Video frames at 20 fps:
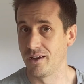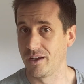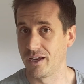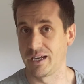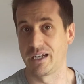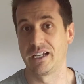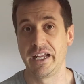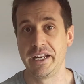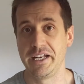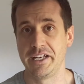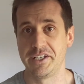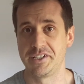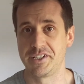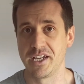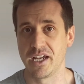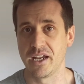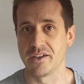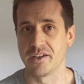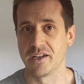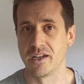it clearly
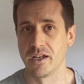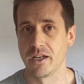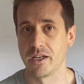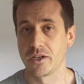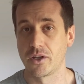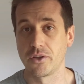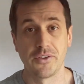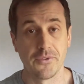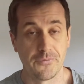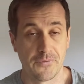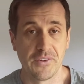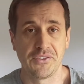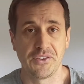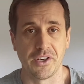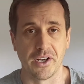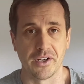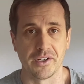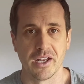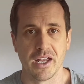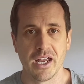did, because you
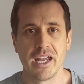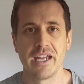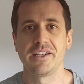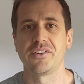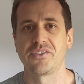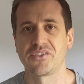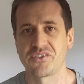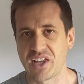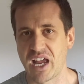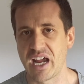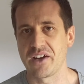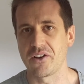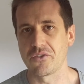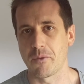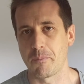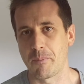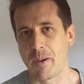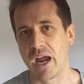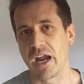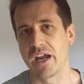visited. You stayed on the
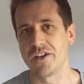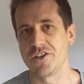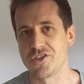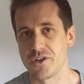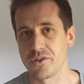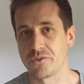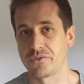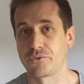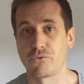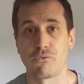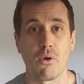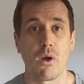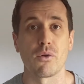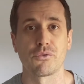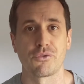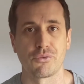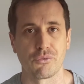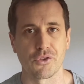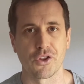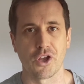page, you scrolled
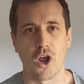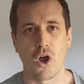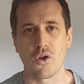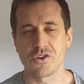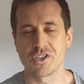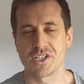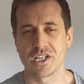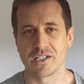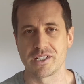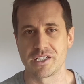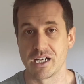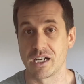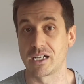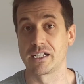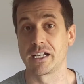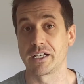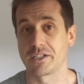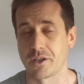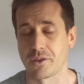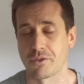through the content, you
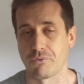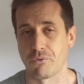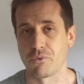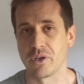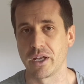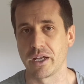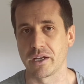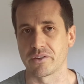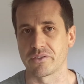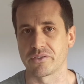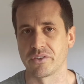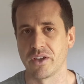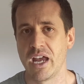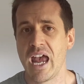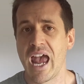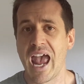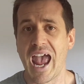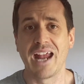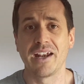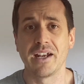clicked through links.
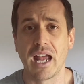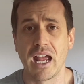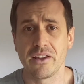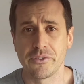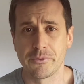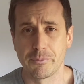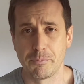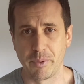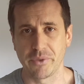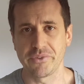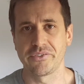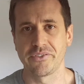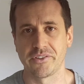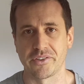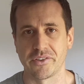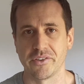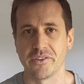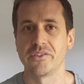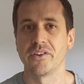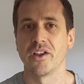And as
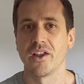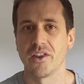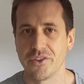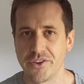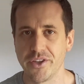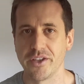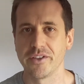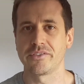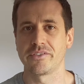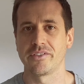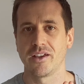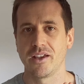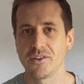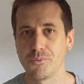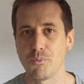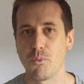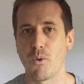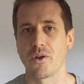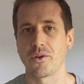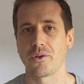businesses, this is
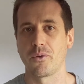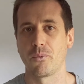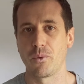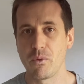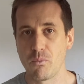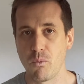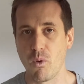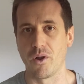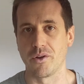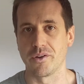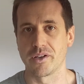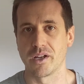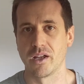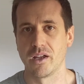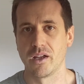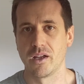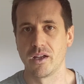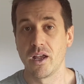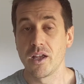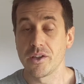what we want.
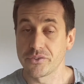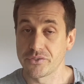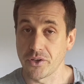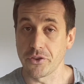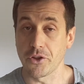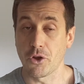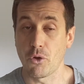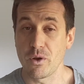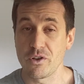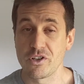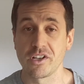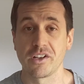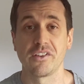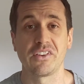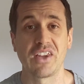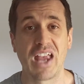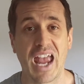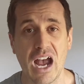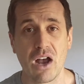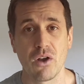So the question is,
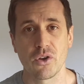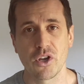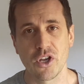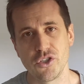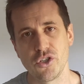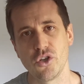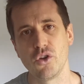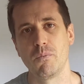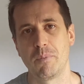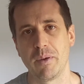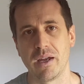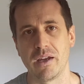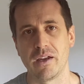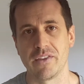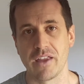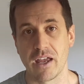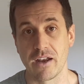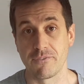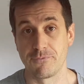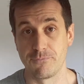how can you be
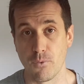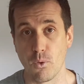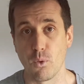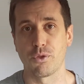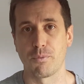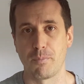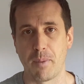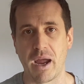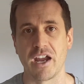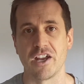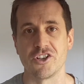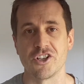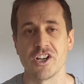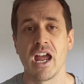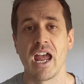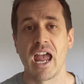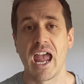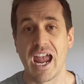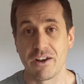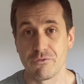that fourth page
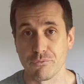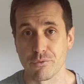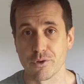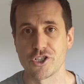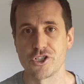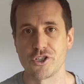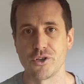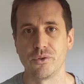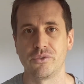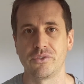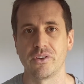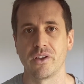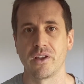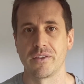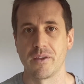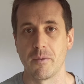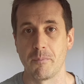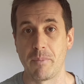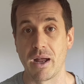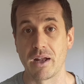and reduce
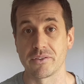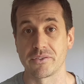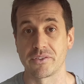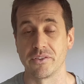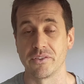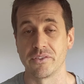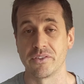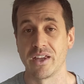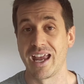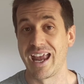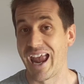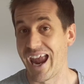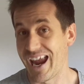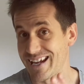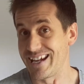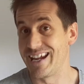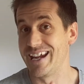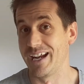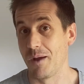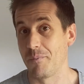the bounces
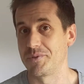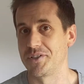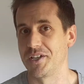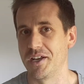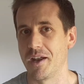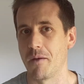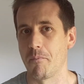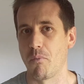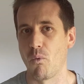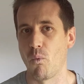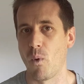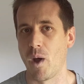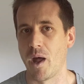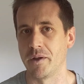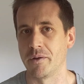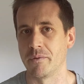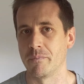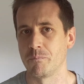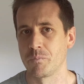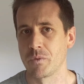and get up to number
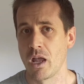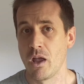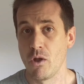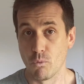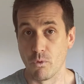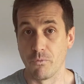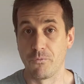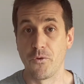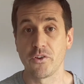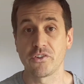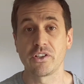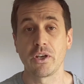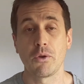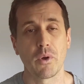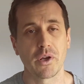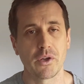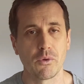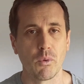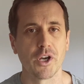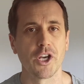one? Well, firstly,
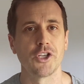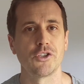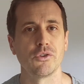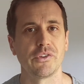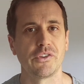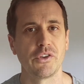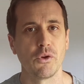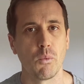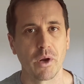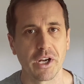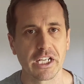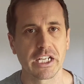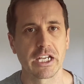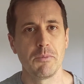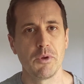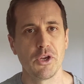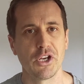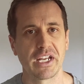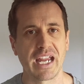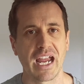what you want to do is you want to
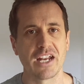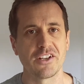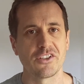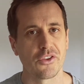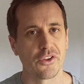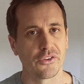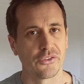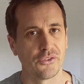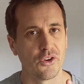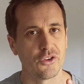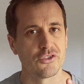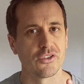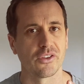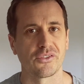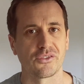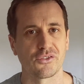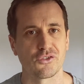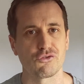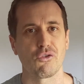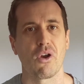communicate to the searcher
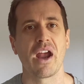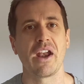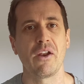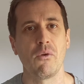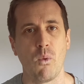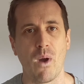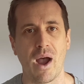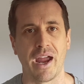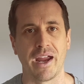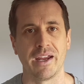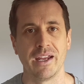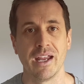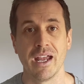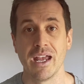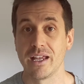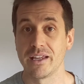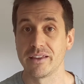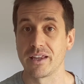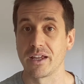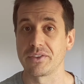straight away
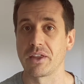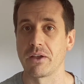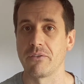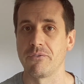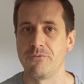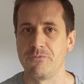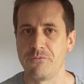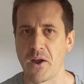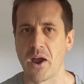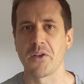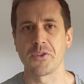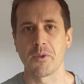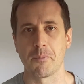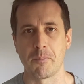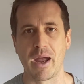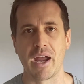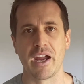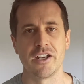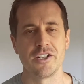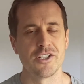that they've found the
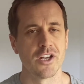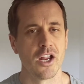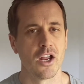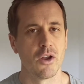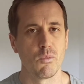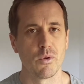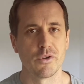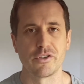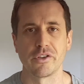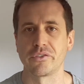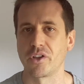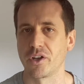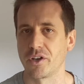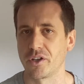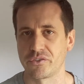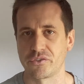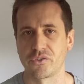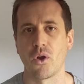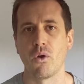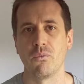page which is going to
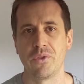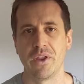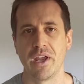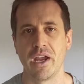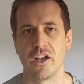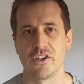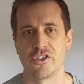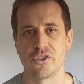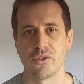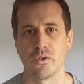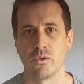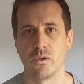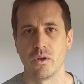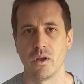solve their issue.